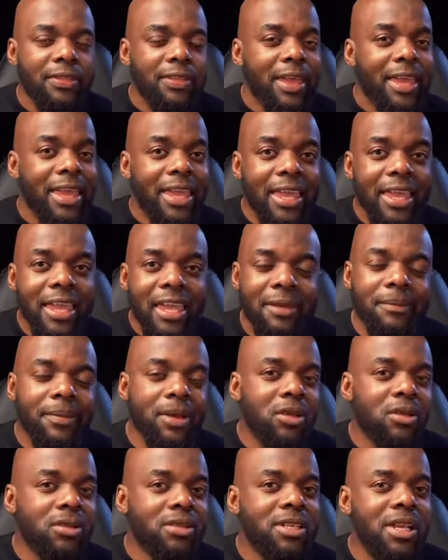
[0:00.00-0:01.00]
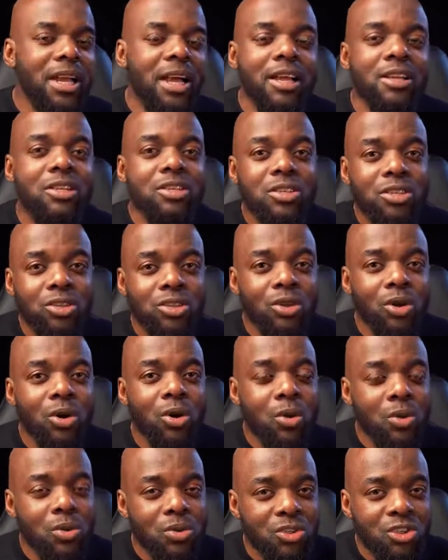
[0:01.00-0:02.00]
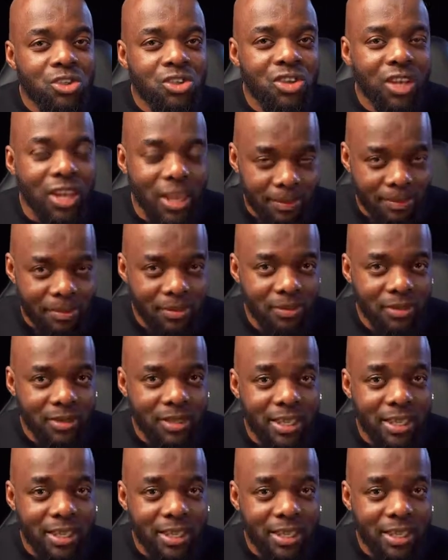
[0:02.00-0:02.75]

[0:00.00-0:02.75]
the emails are so cheap.